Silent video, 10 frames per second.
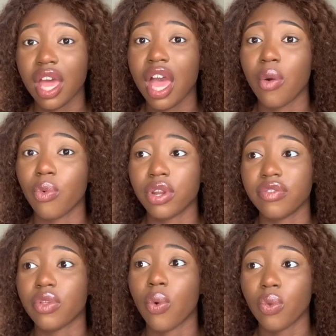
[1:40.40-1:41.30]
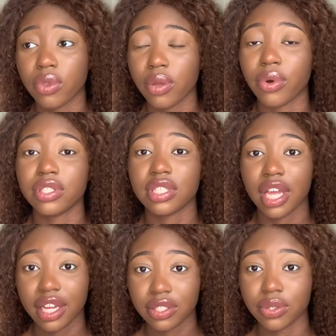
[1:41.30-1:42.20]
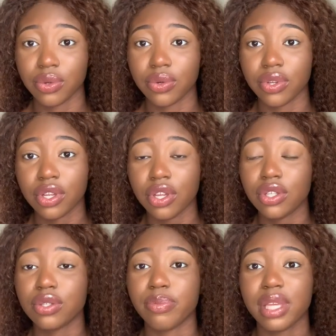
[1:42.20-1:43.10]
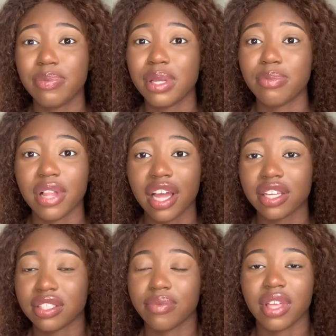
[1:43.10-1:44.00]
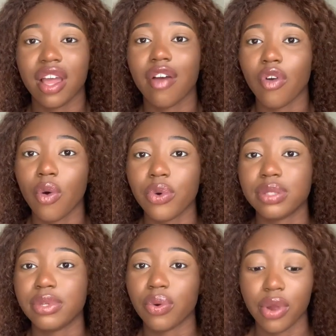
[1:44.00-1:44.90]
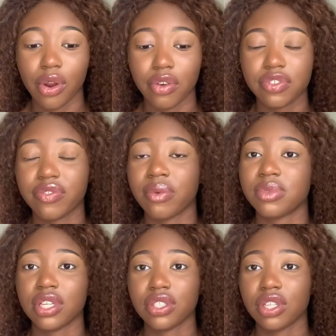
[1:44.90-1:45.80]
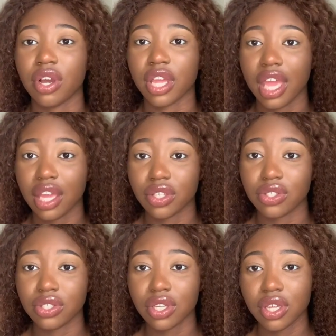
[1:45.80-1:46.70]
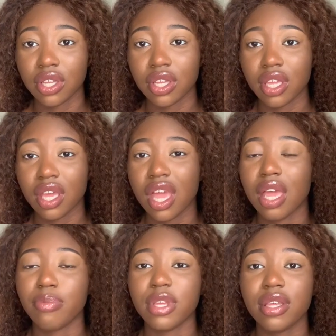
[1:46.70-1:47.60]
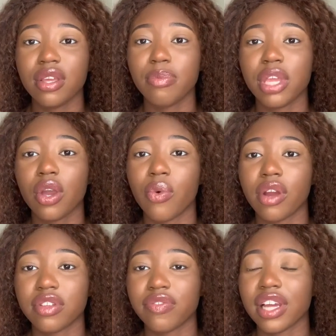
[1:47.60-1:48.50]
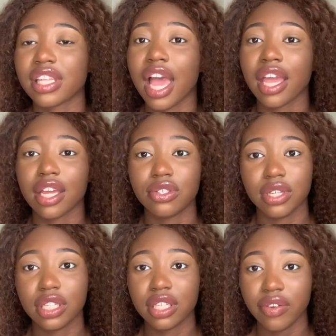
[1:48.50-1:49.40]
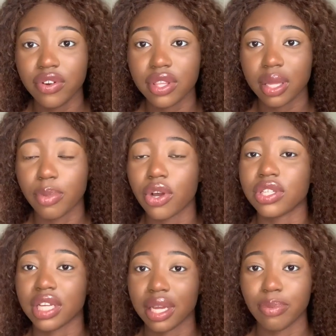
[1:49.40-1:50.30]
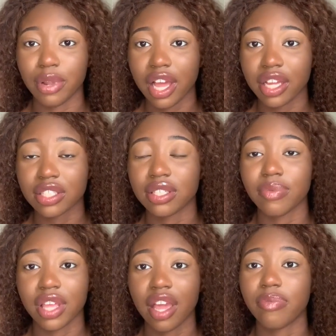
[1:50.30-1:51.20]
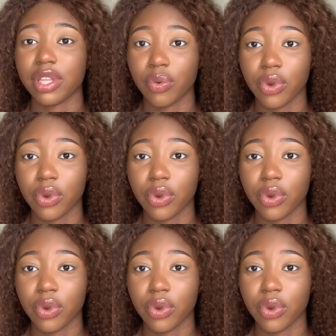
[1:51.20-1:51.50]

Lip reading: and one of the only ones in high school. So me being Black is something I've always been aware of from such a young age. And me being aware of the fact that I get treated differently because I am Black is something I've been